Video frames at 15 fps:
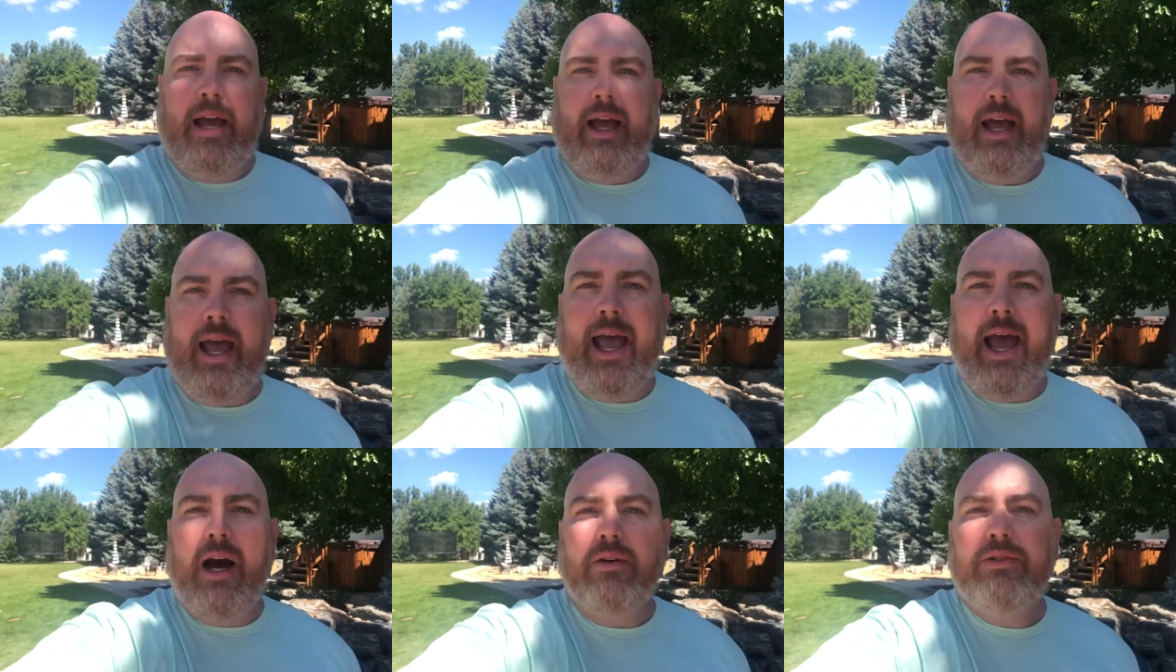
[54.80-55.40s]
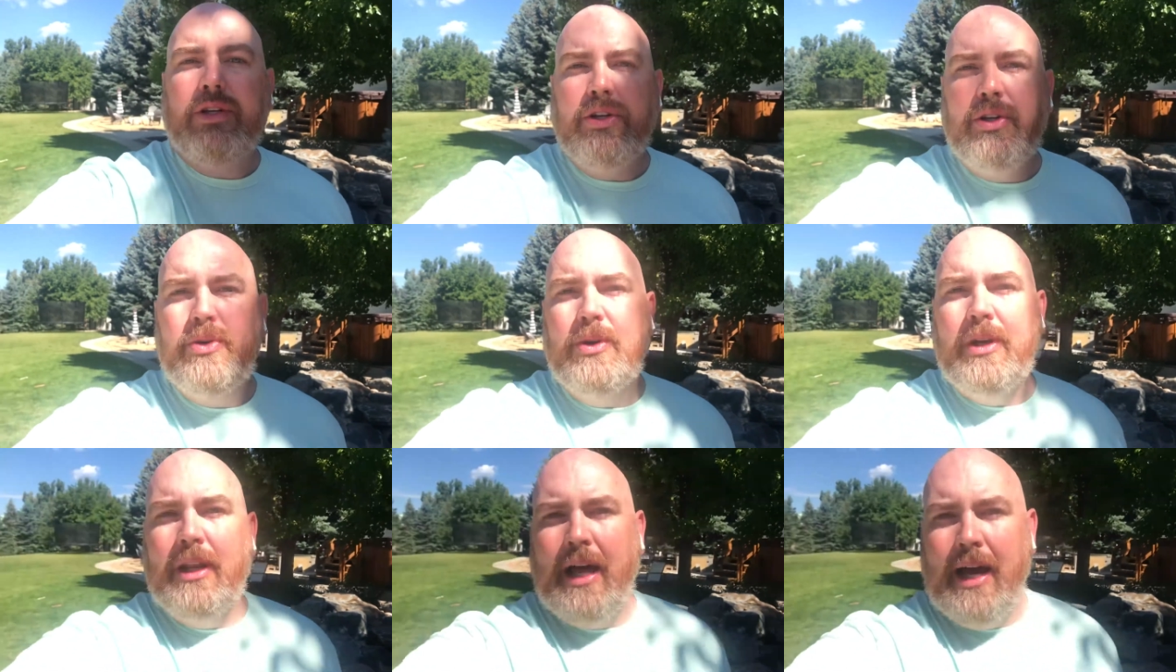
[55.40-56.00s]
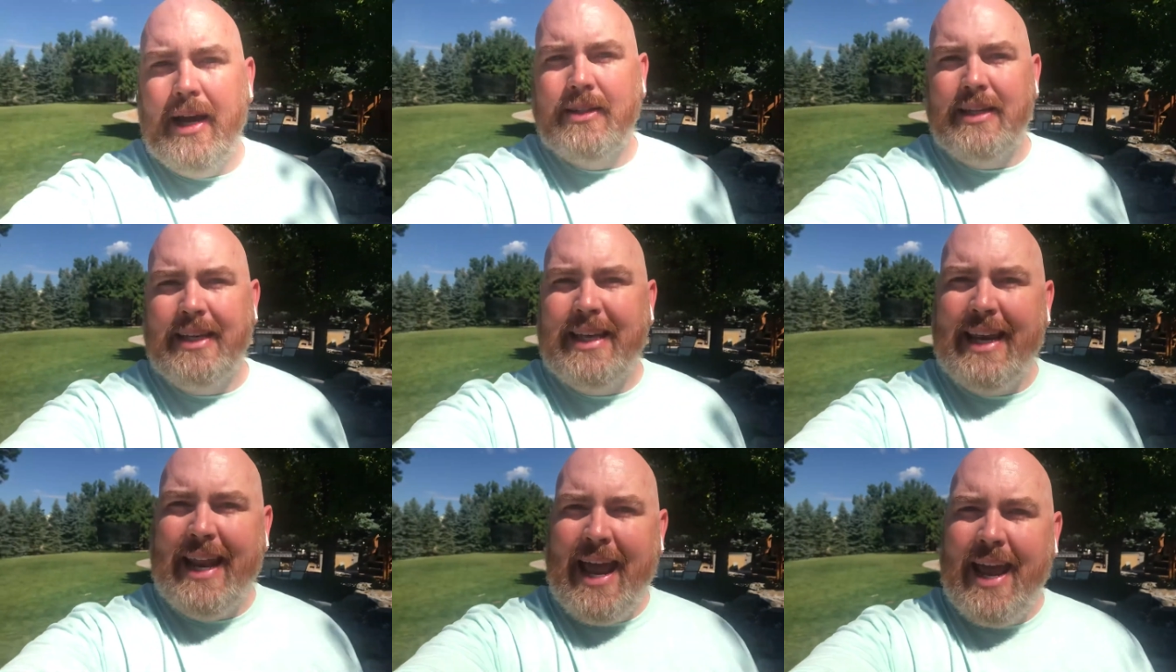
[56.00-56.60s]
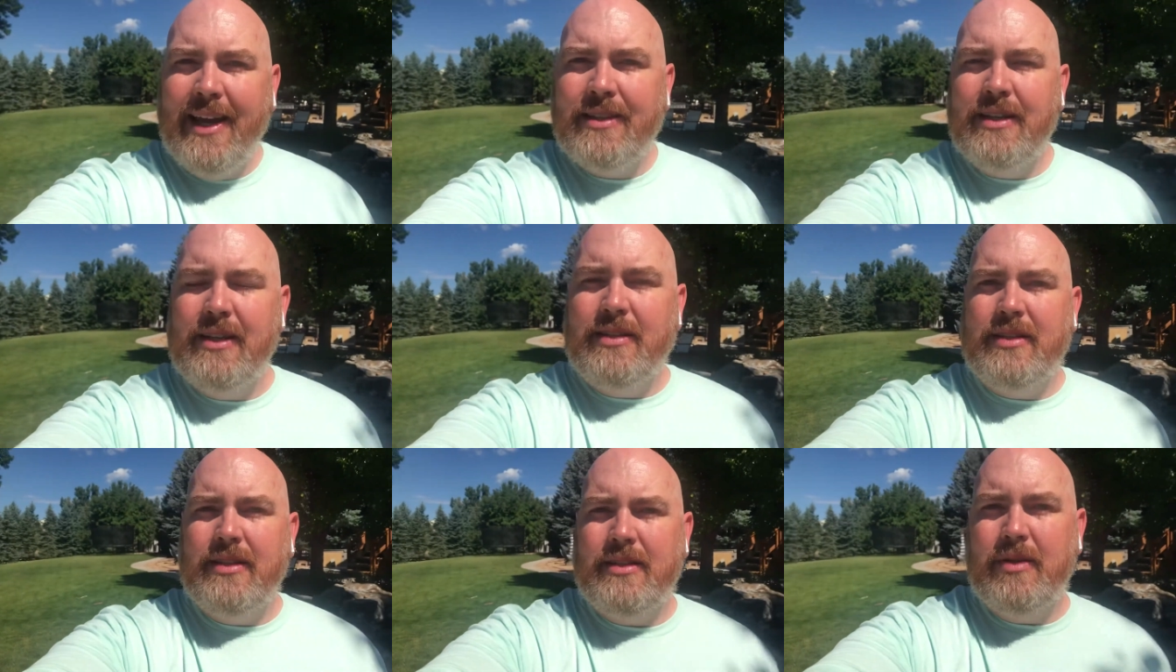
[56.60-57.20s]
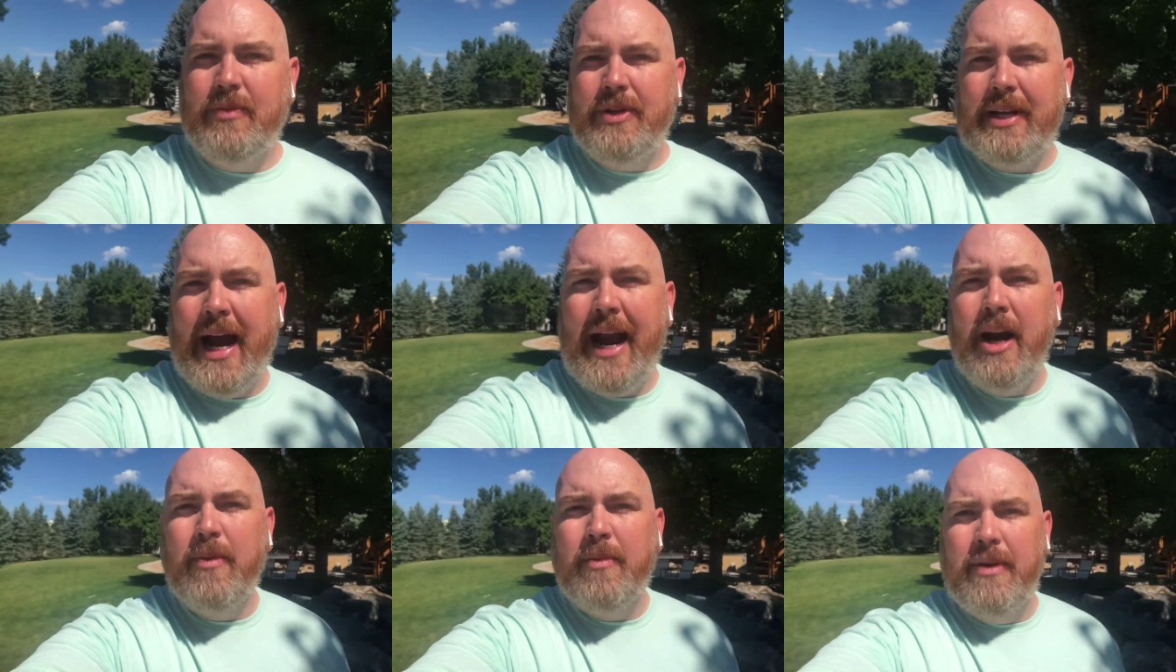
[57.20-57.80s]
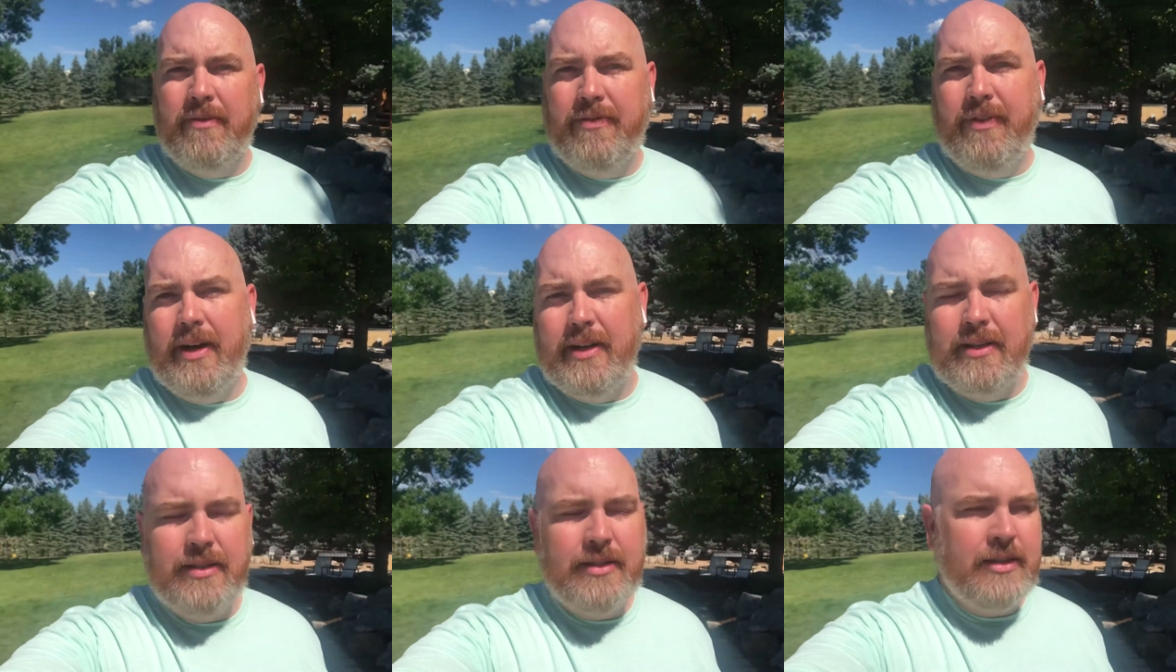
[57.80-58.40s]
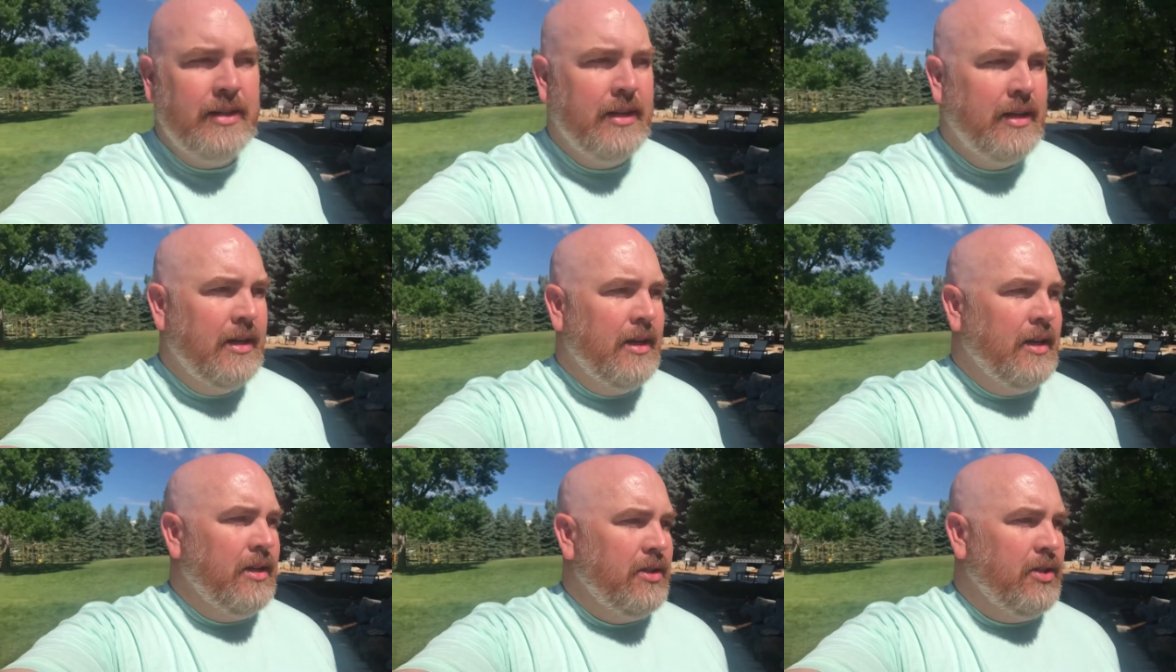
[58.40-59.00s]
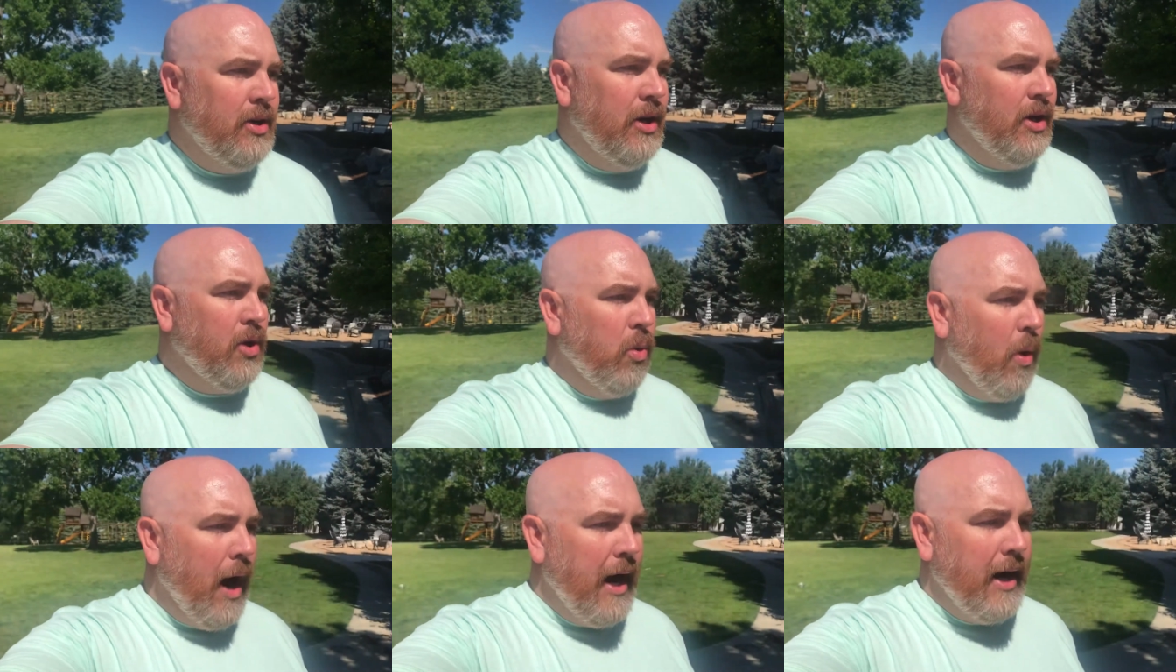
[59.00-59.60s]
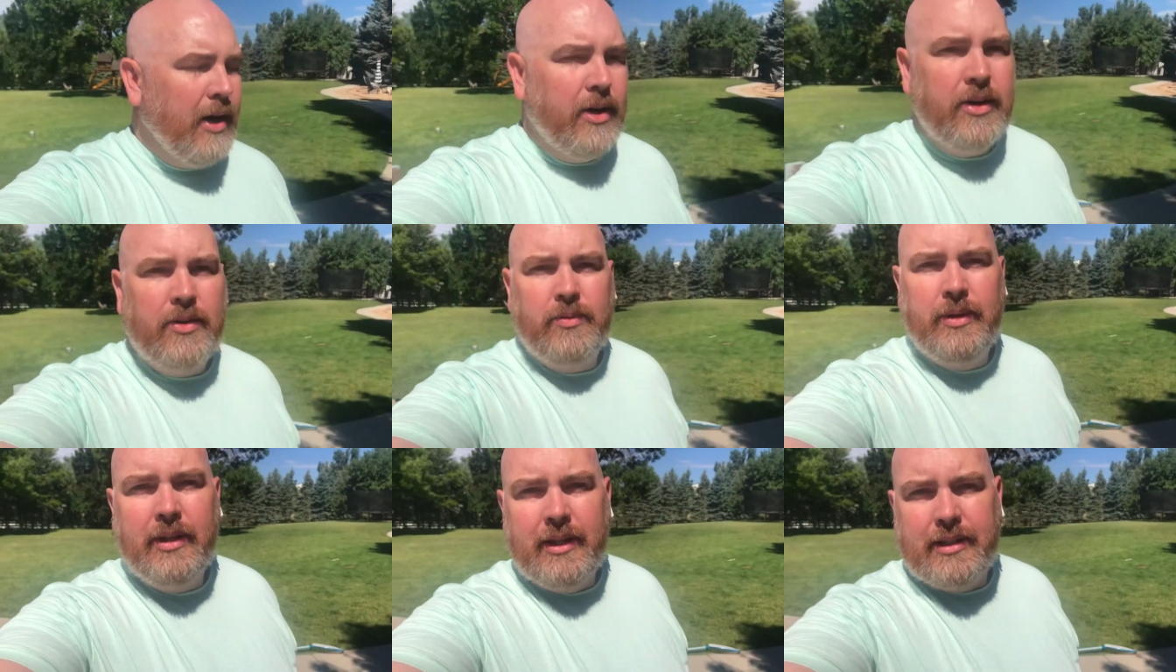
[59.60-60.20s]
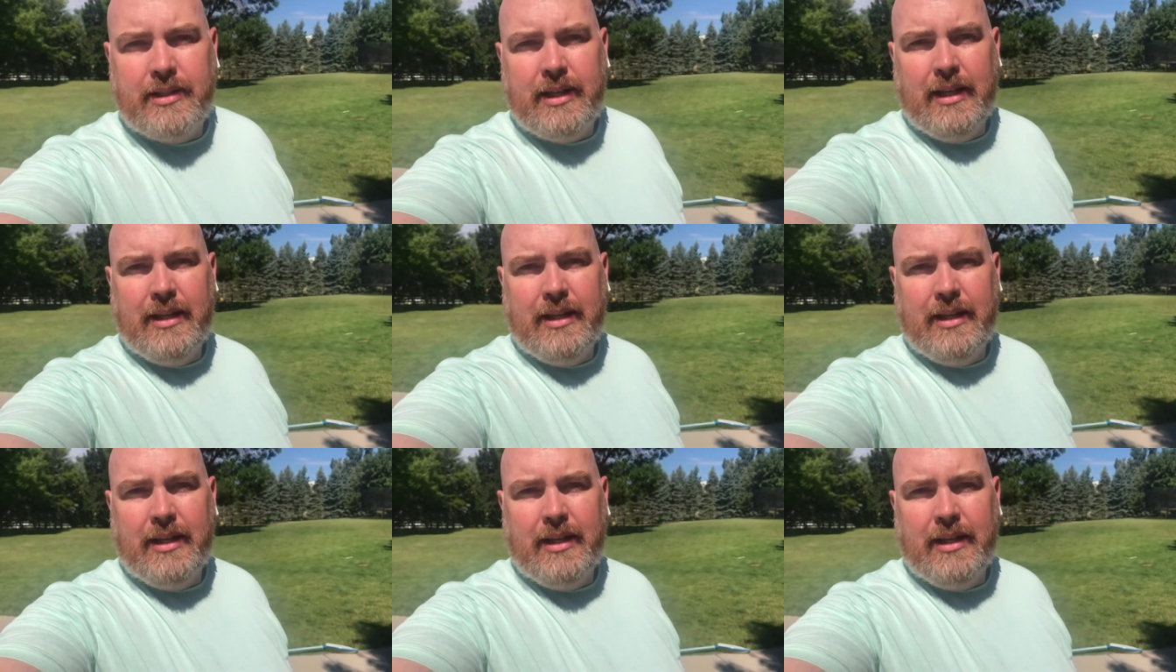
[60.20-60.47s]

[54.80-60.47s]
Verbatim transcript: how to utilize and get access to some retirement funds to acquire real estate.